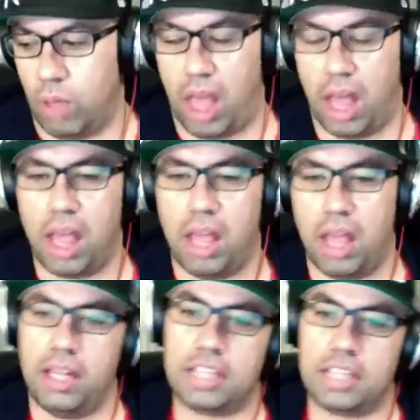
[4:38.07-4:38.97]
Yeah.
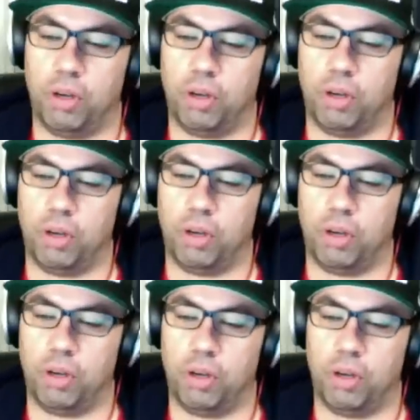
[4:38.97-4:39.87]
That's
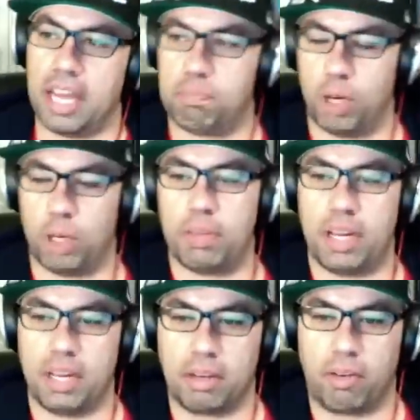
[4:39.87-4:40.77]
gross. That's almost like
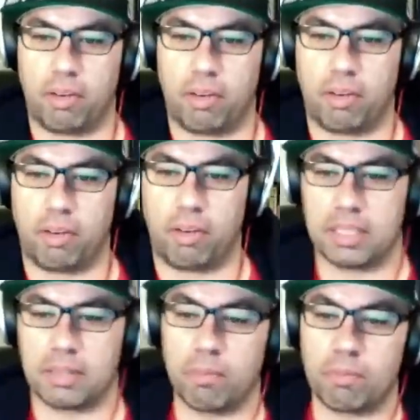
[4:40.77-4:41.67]
bourbon and
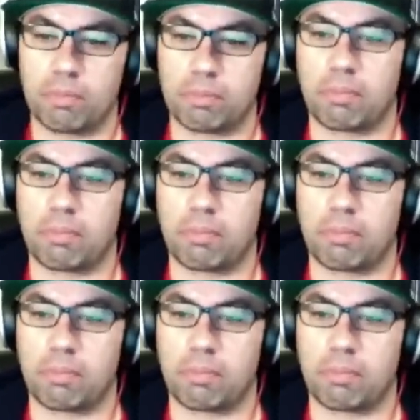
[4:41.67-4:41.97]
cranberry juice.